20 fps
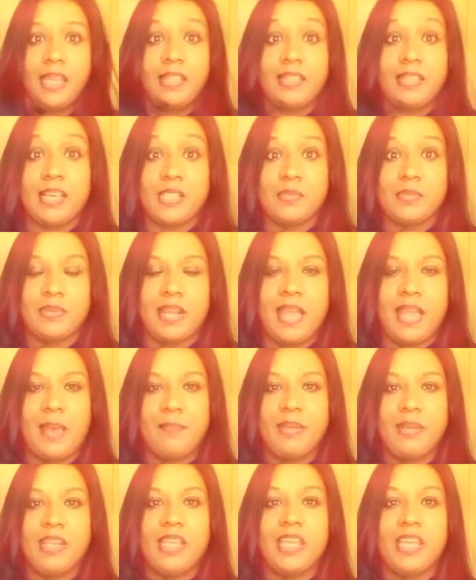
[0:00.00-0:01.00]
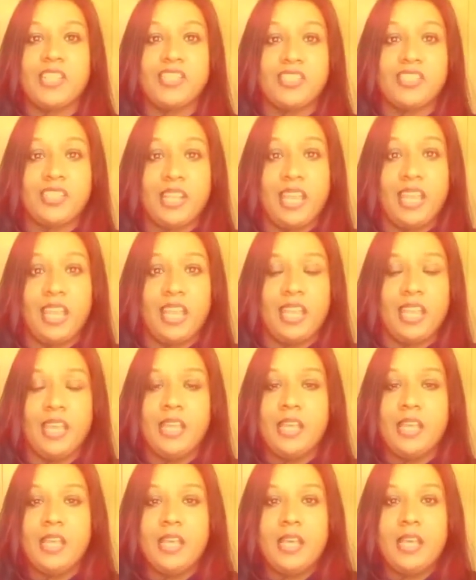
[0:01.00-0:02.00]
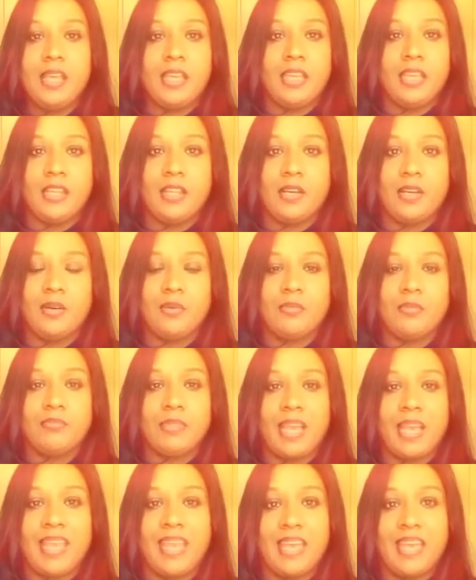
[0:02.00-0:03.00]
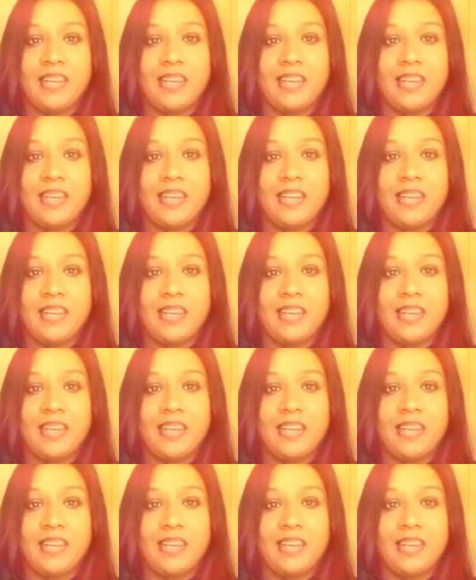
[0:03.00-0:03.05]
And that's what happened yesterday. You know, I